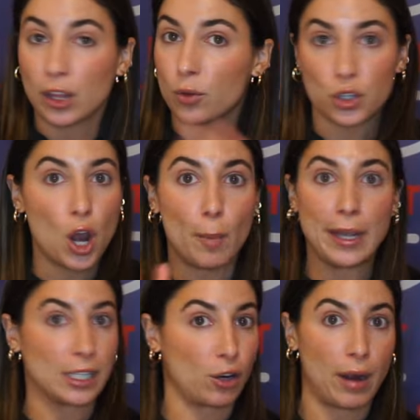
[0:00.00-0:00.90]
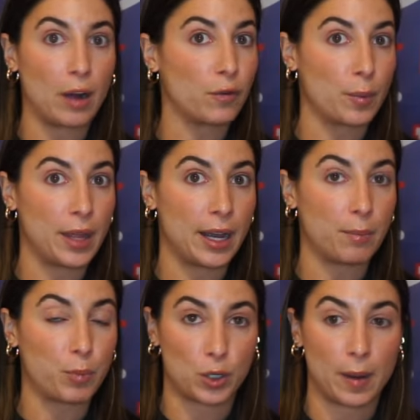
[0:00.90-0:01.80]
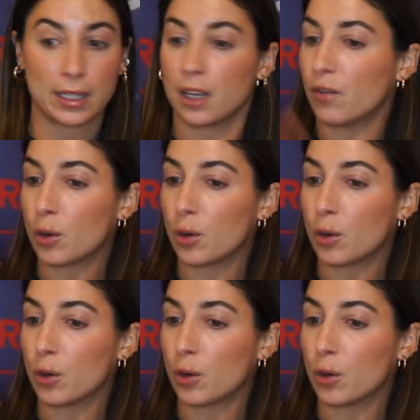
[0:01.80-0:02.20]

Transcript: There was no messing around from that perspective.